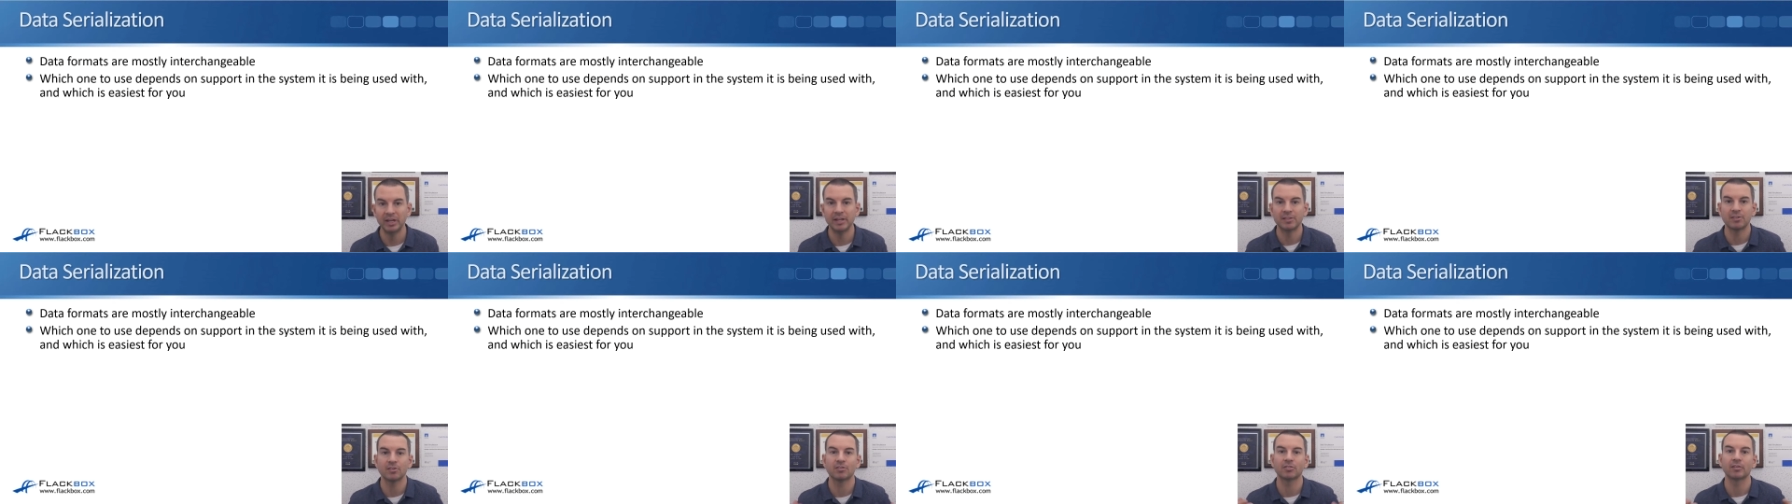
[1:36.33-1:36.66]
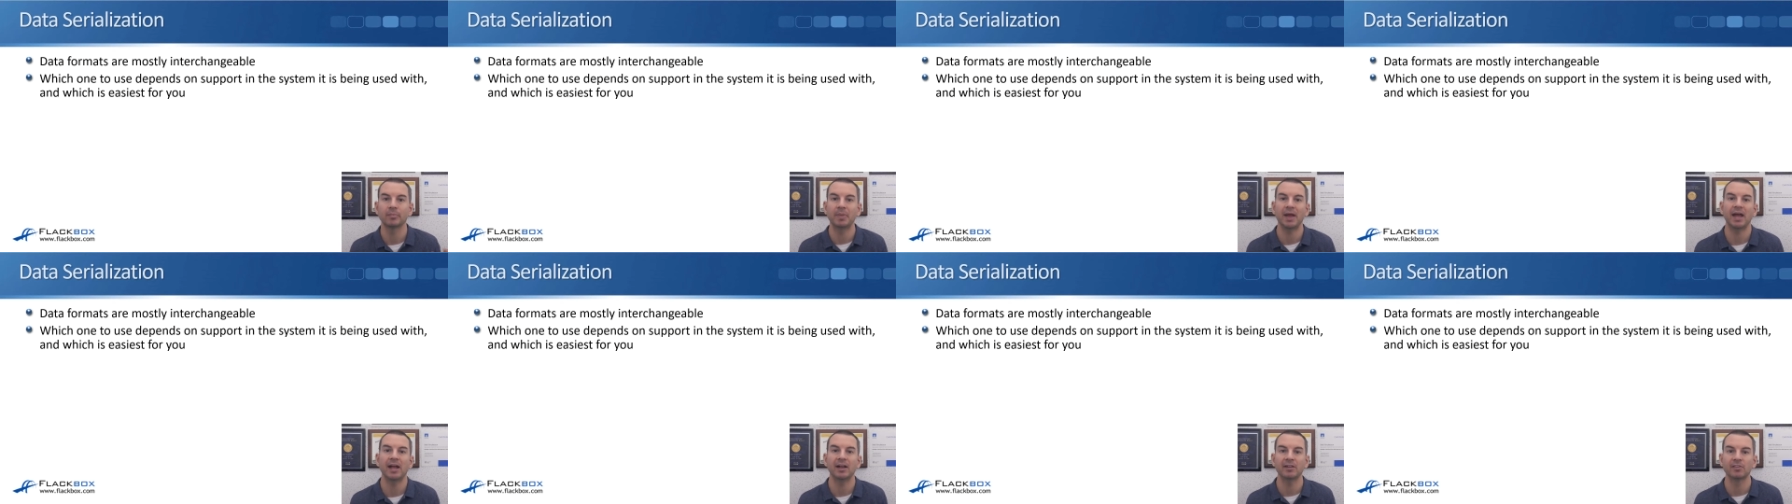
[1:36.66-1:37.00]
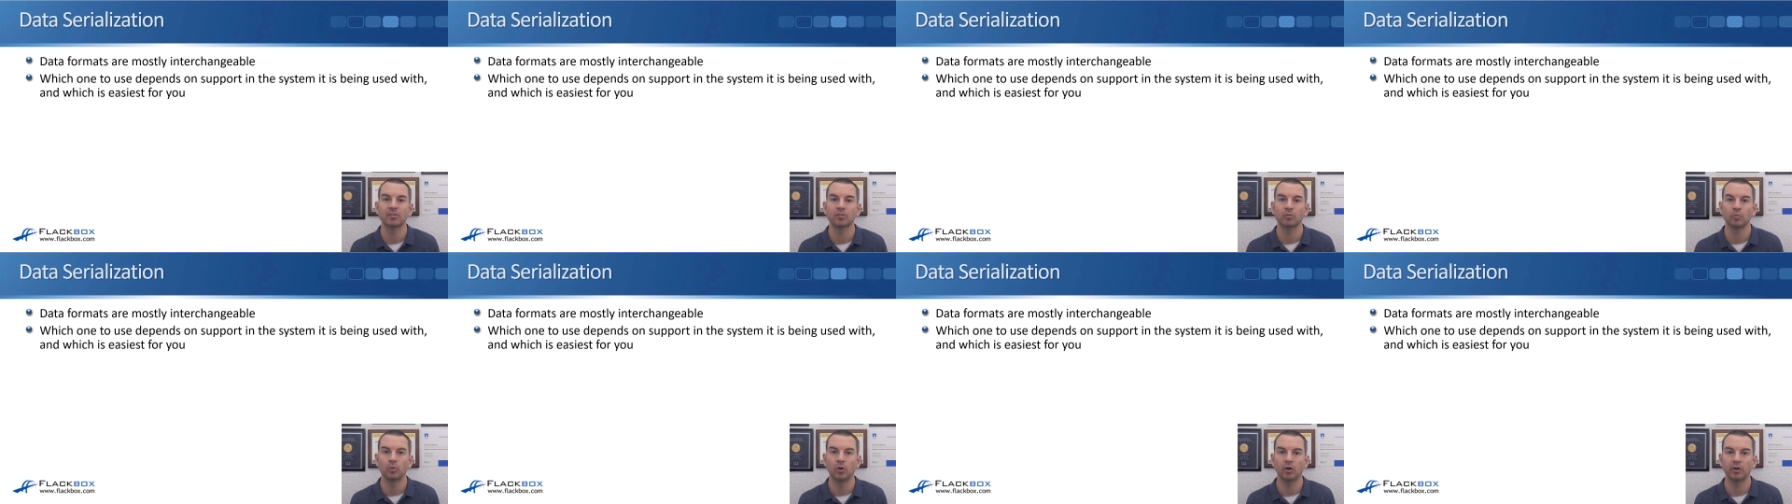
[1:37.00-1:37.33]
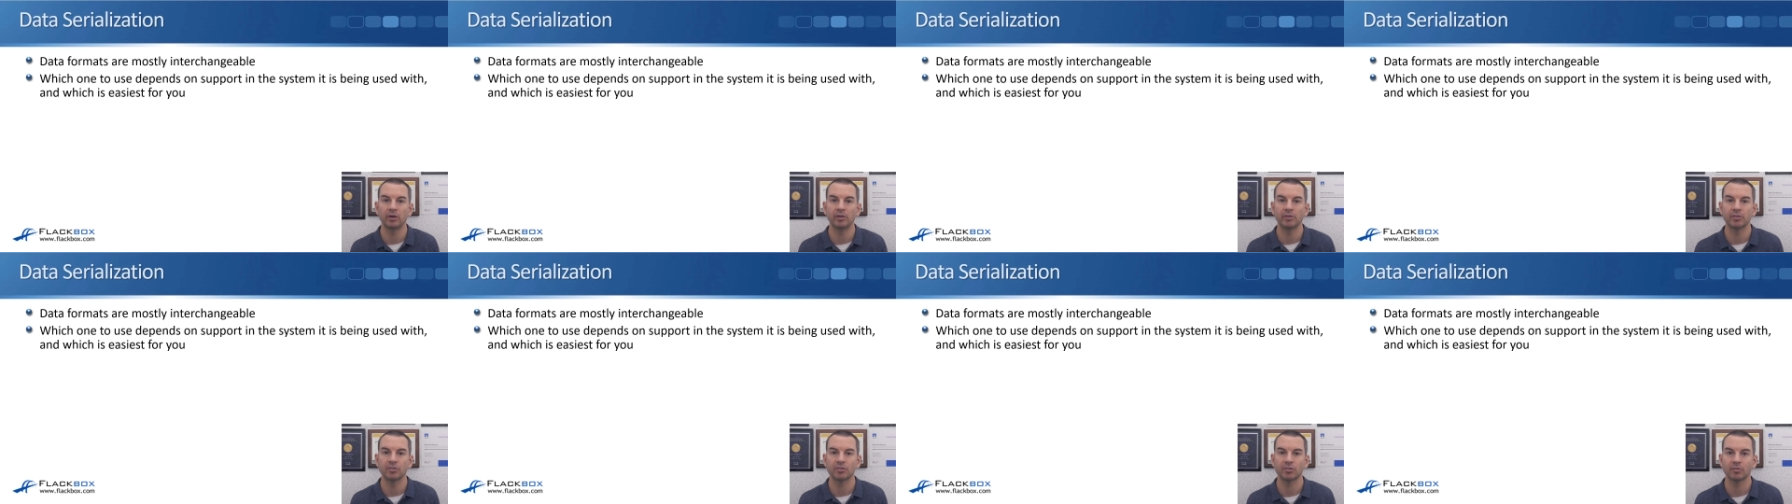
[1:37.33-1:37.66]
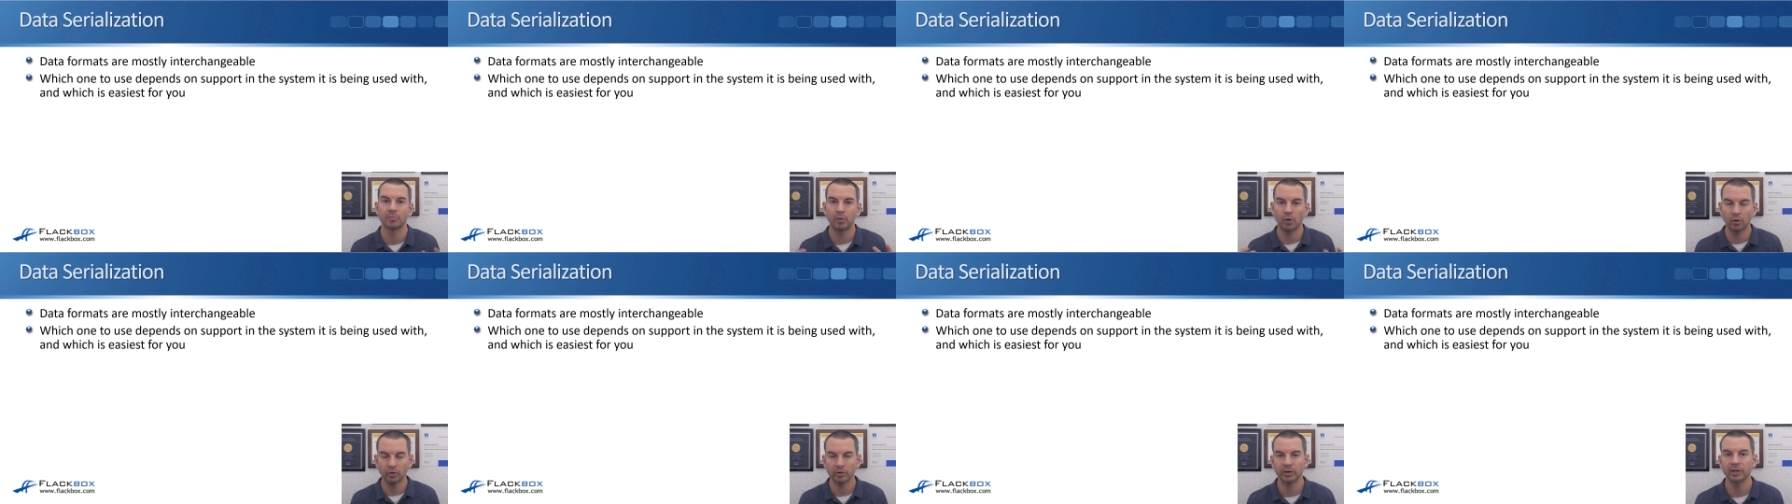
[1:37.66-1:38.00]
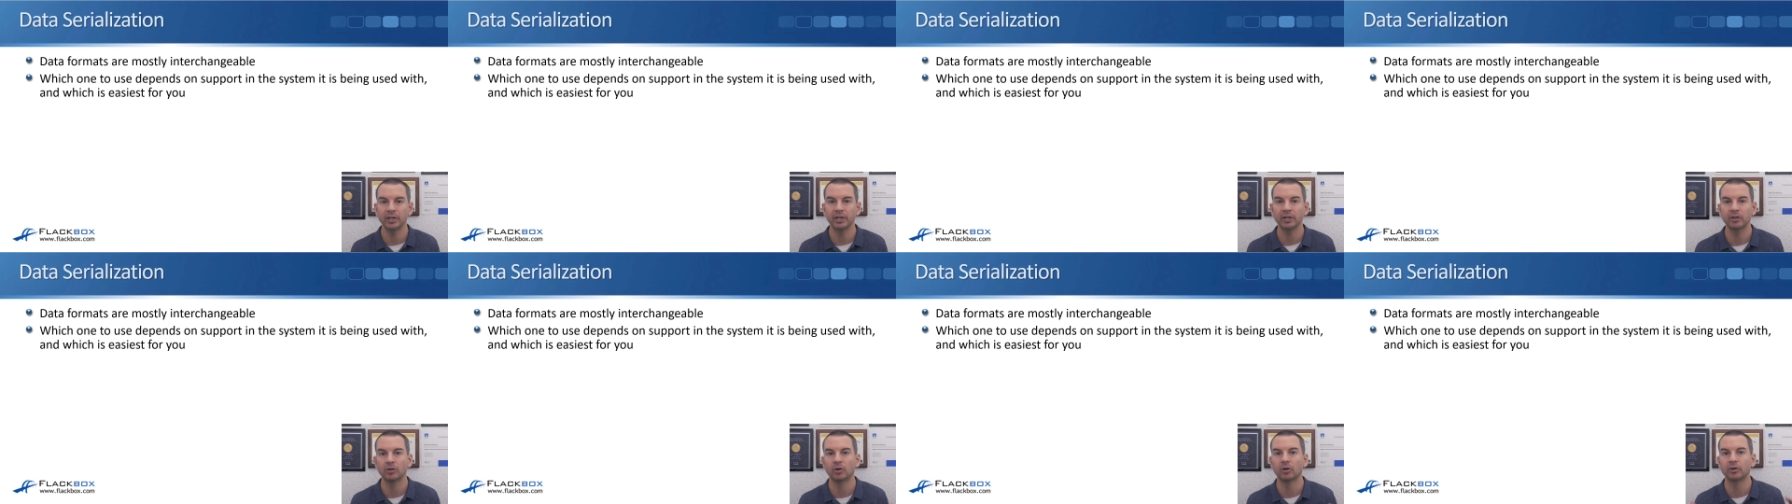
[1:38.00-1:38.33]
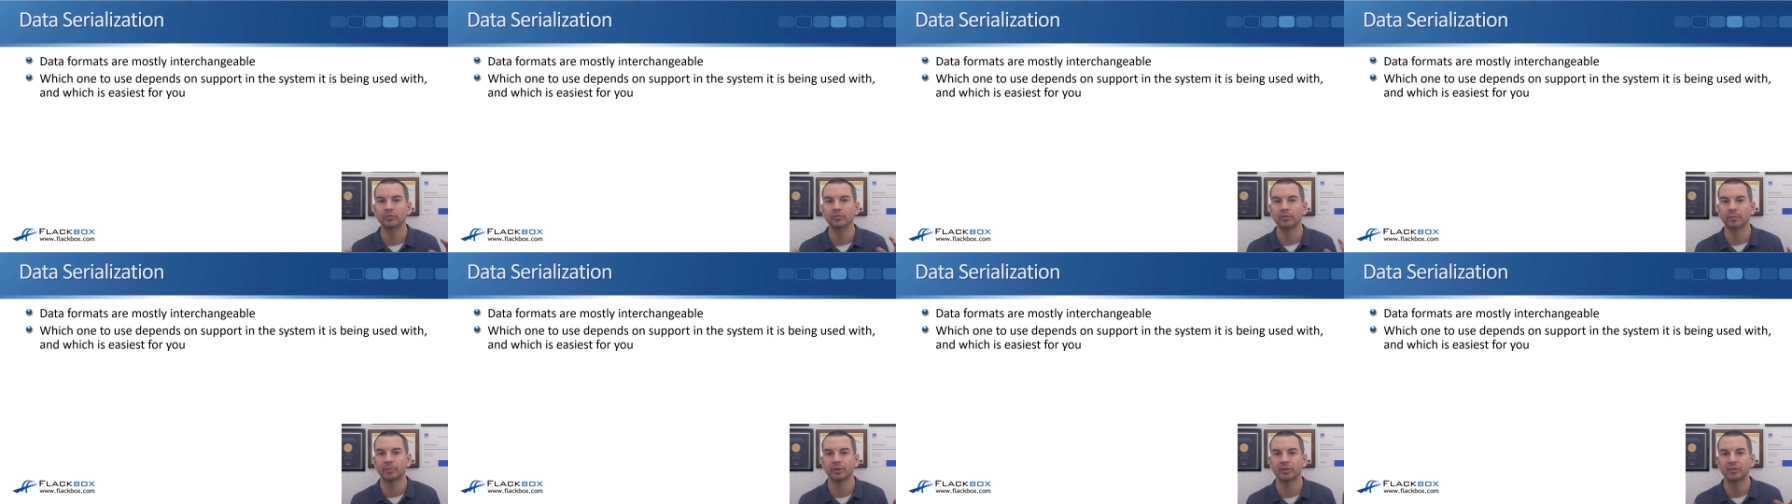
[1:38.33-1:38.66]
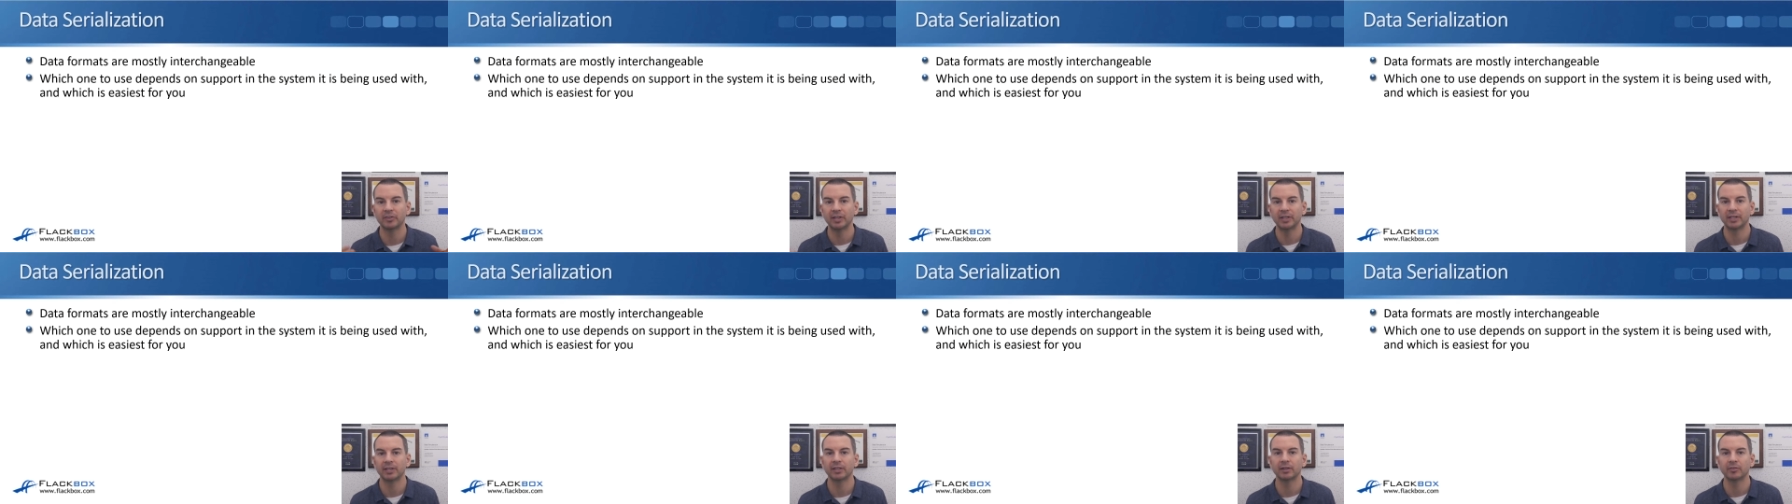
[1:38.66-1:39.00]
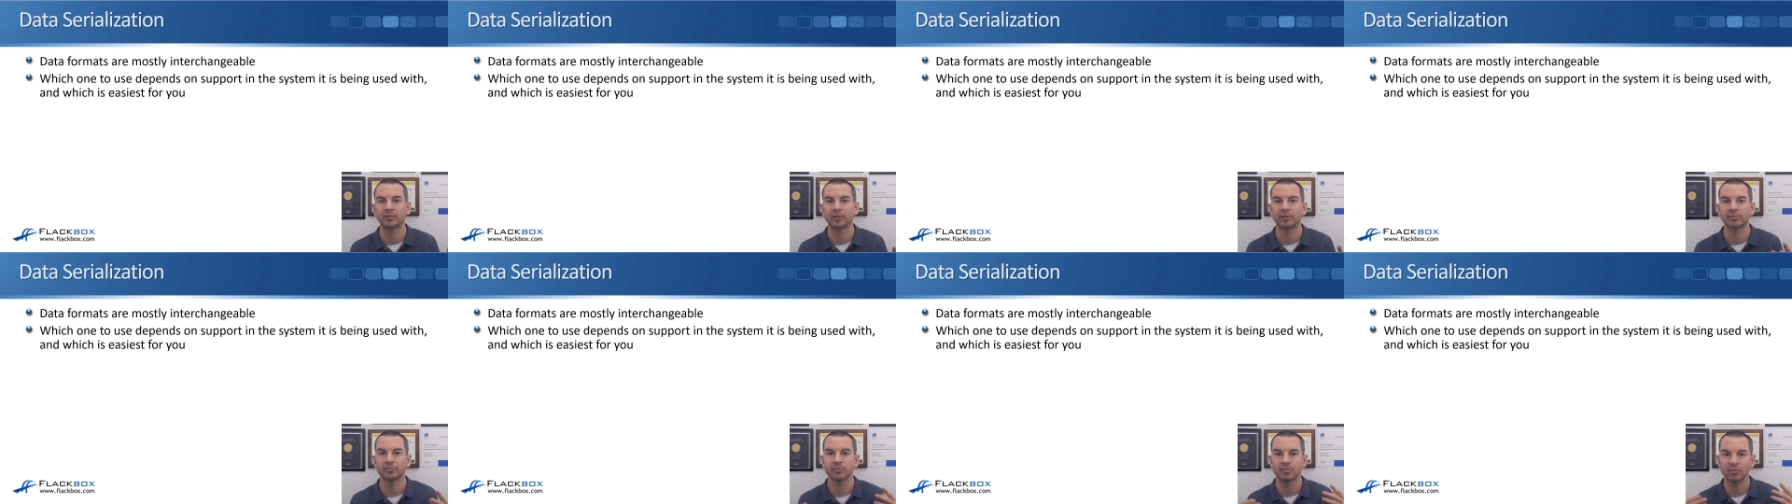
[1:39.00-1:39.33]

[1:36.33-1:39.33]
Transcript: It just depends what is supported on the particular